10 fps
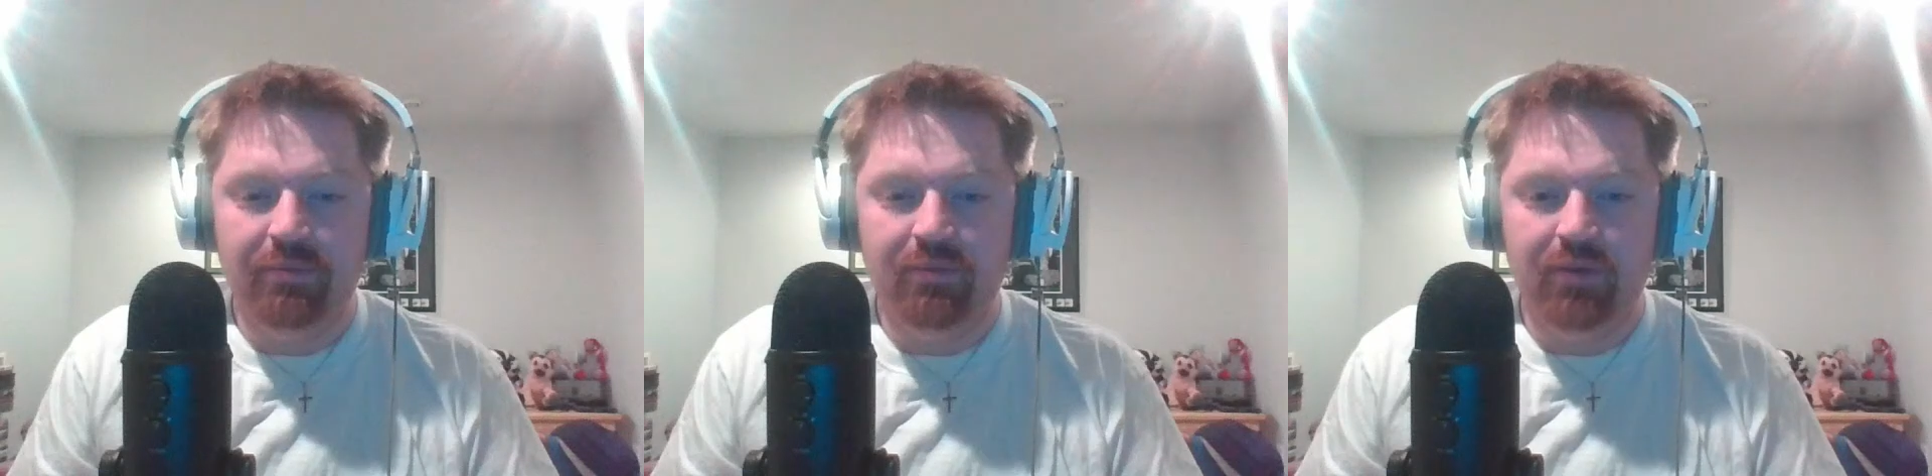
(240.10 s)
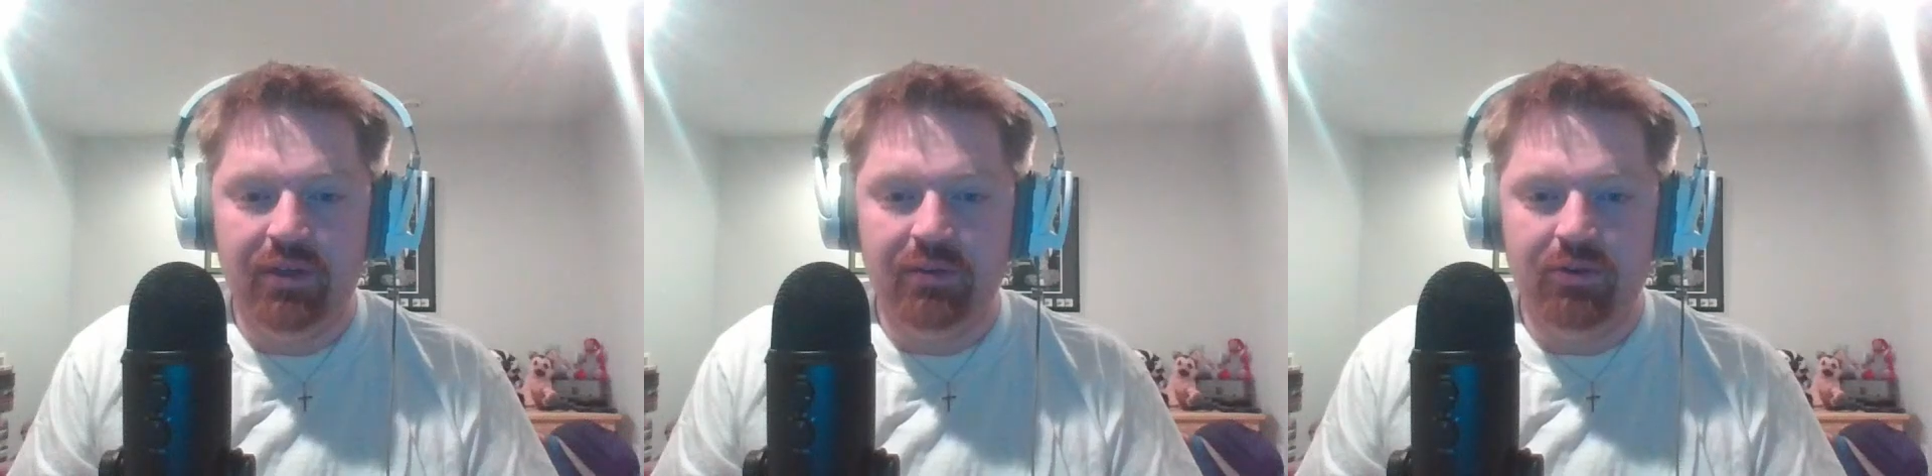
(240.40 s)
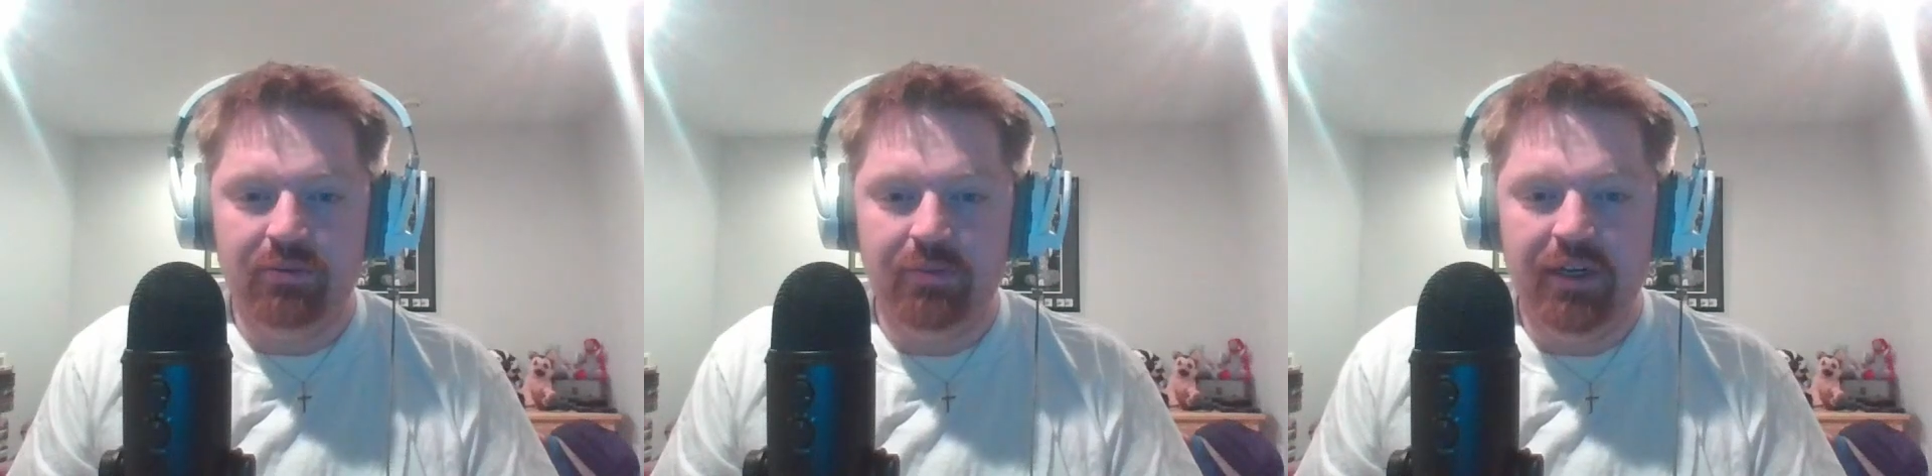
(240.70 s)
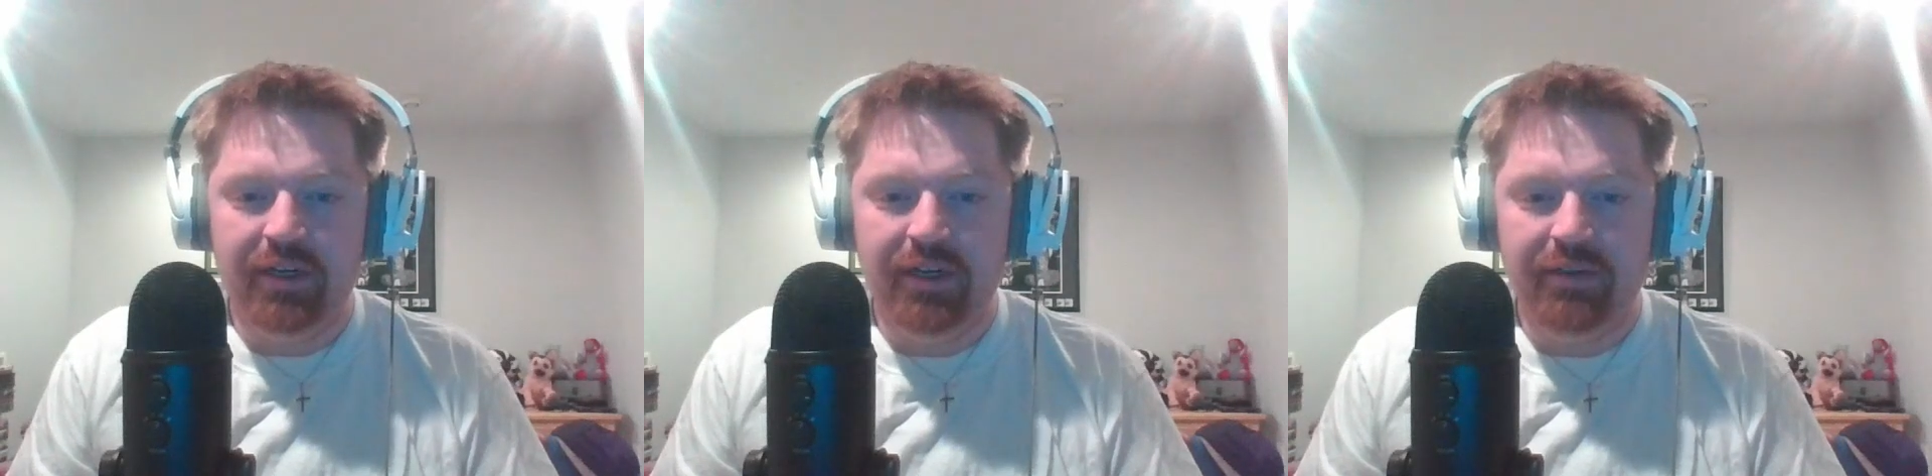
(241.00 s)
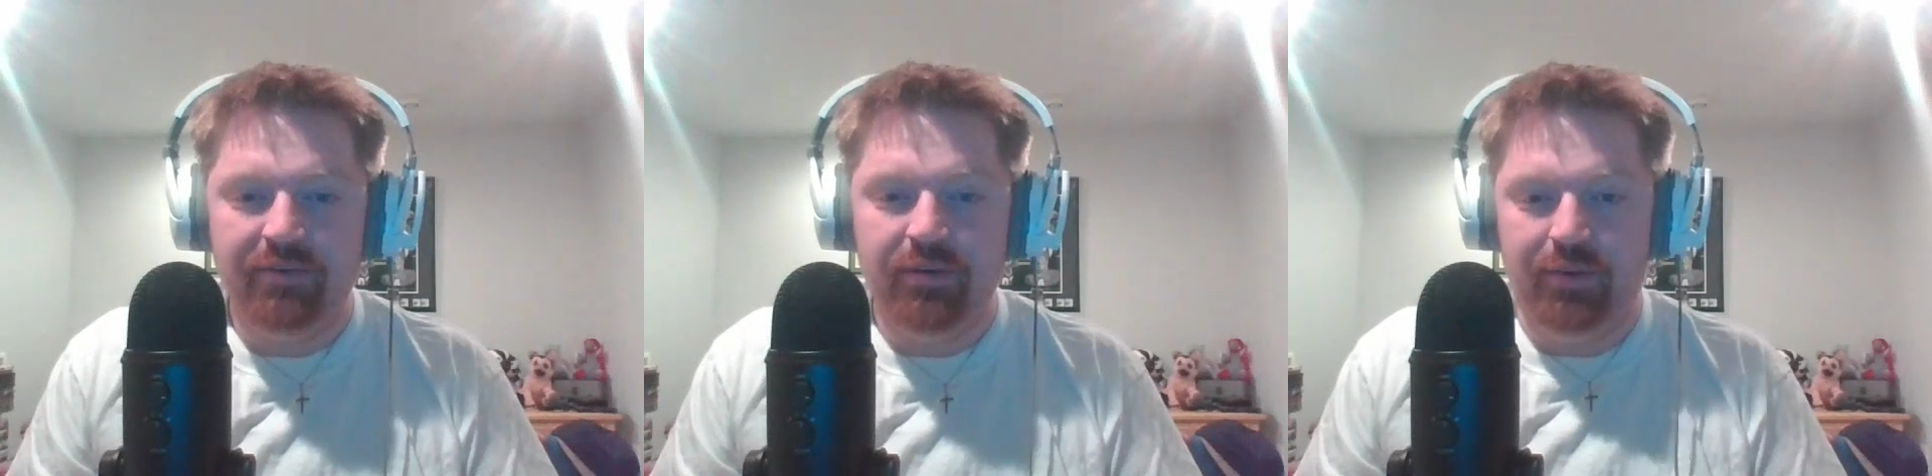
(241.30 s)
one of the most picked
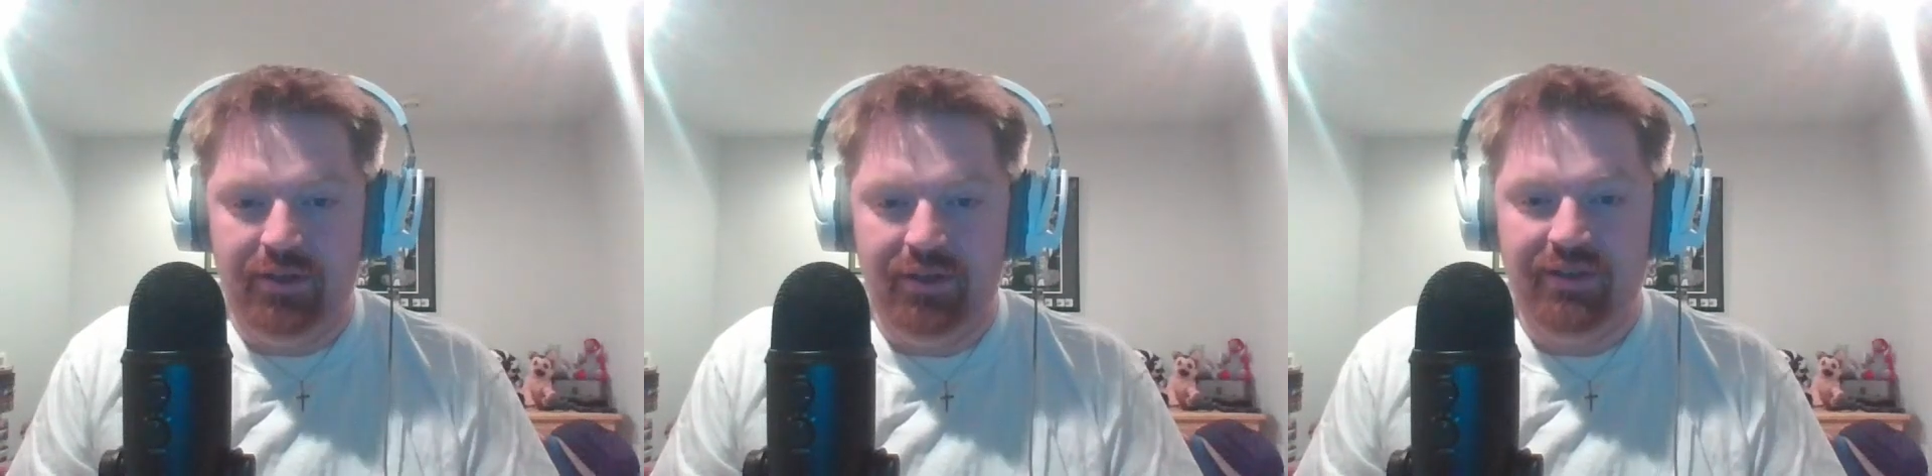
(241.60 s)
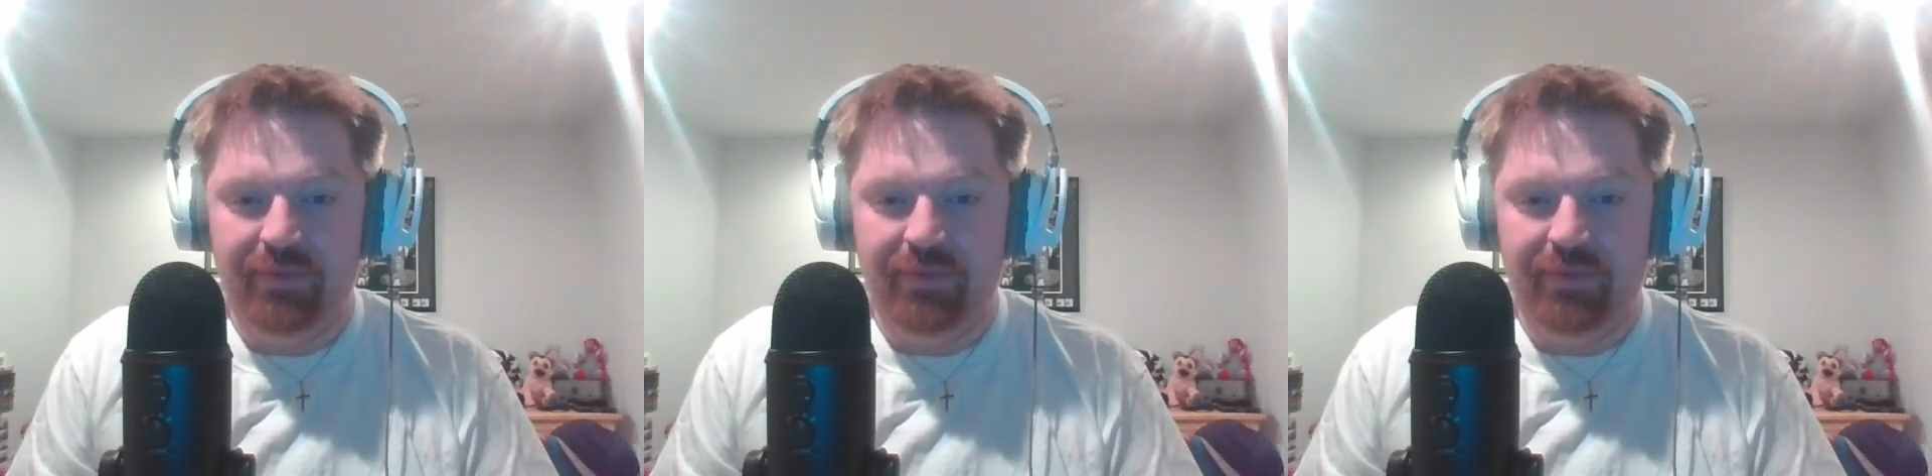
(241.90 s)
teams to win last